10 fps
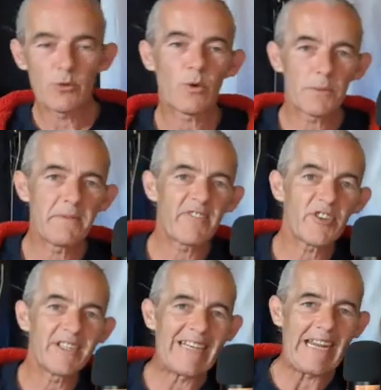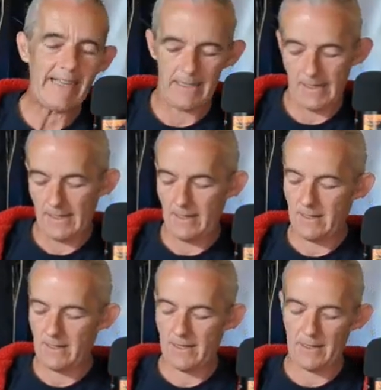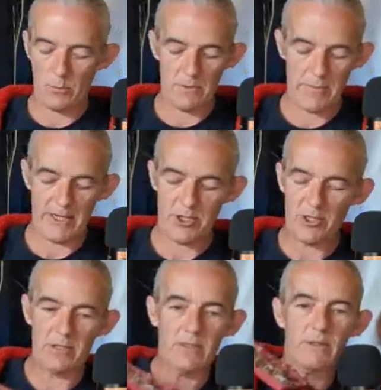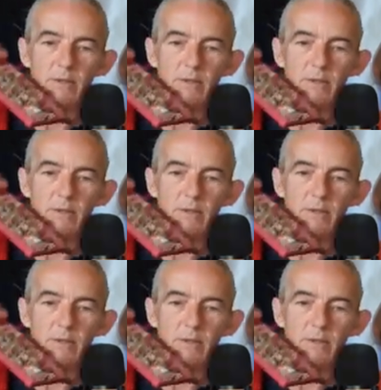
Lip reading: You want to be very dainty, I would imagine.